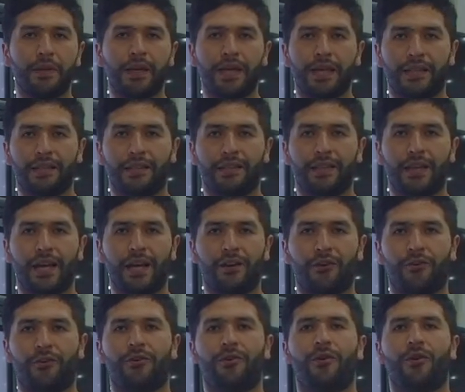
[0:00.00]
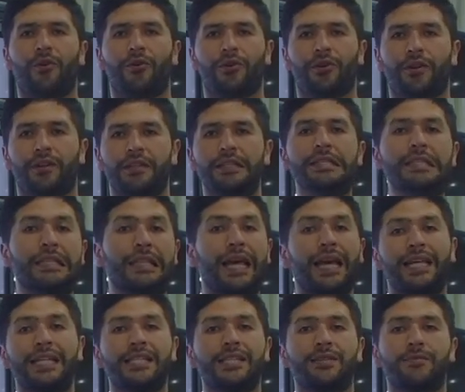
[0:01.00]
in our
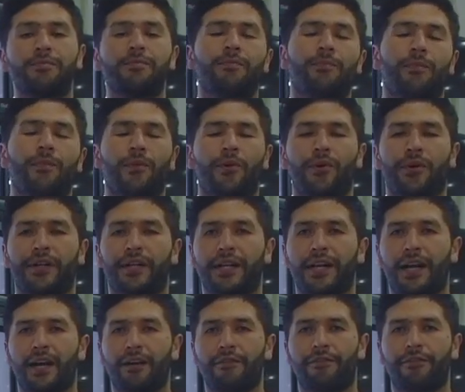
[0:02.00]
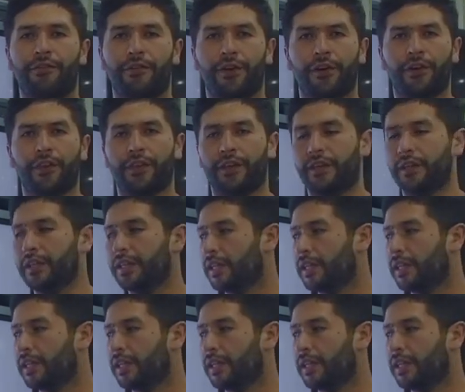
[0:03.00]
slides more further.